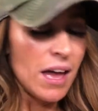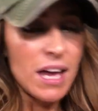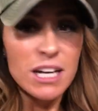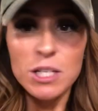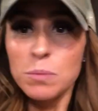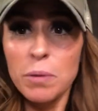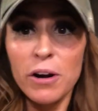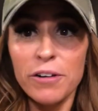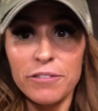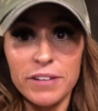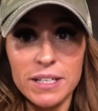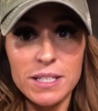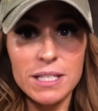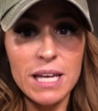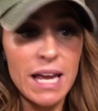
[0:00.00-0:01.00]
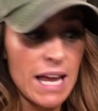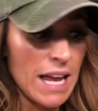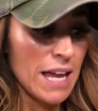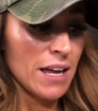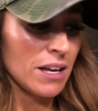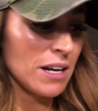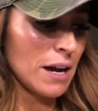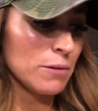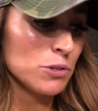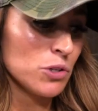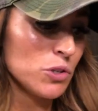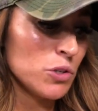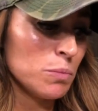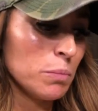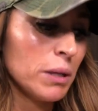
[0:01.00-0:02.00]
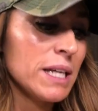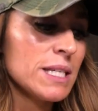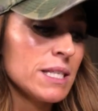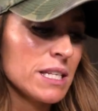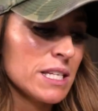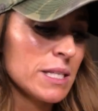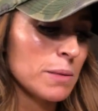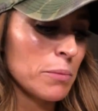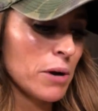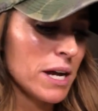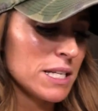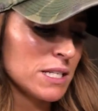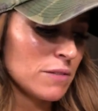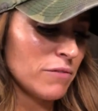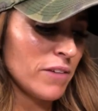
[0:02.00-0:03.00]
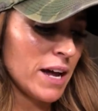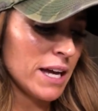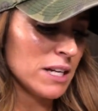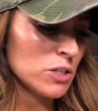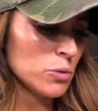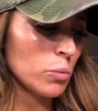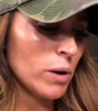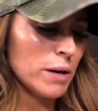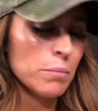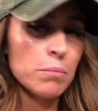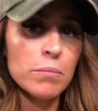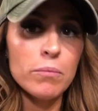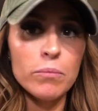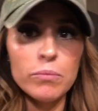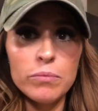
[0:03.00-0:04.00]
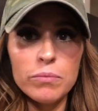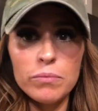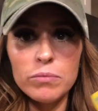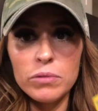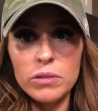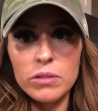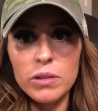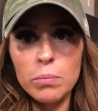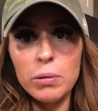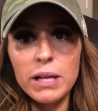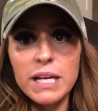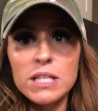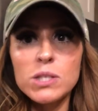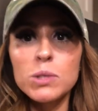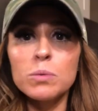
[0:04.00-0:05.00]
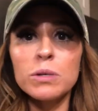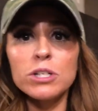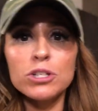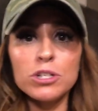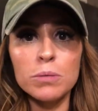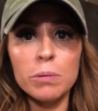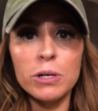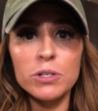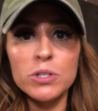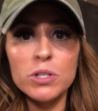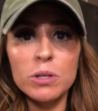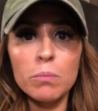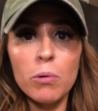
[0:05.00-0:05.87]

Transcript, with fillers: And it's perfect. And I was pleasantly surprised to find when the plan switched to personal